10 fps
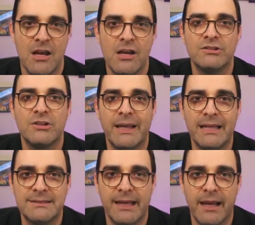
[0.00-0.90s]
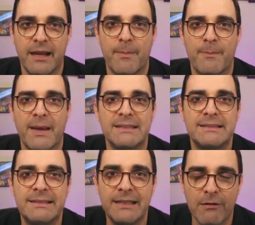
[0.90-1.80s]
So it is taking up
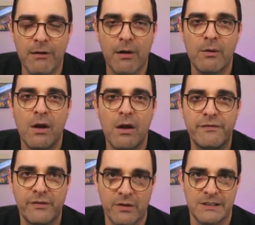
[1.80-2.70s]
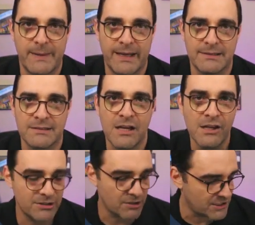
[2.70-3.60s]
zero floor space.
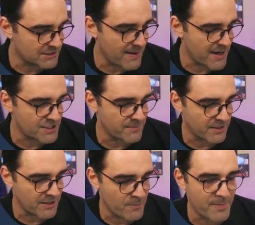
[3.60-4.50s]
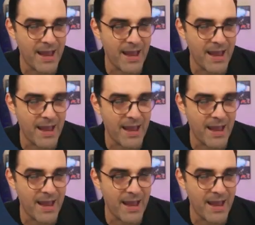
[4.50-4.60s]
So just mm. imagine, I'm going to go